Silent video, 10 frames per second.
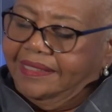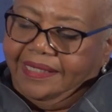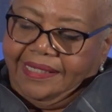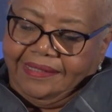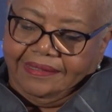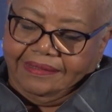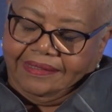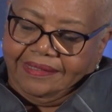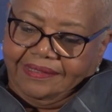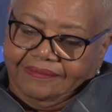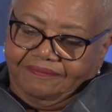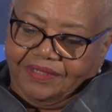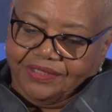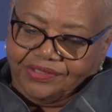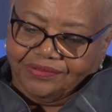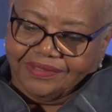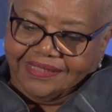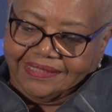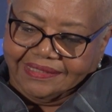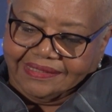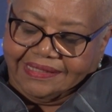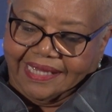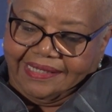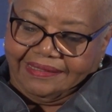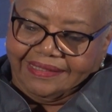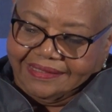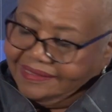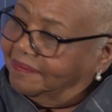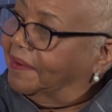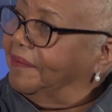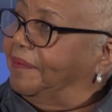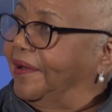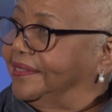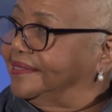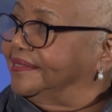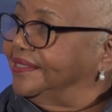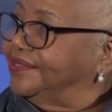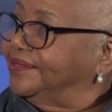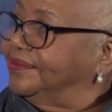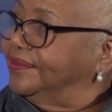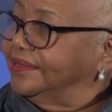And the issue is that it is a bipartisan issue.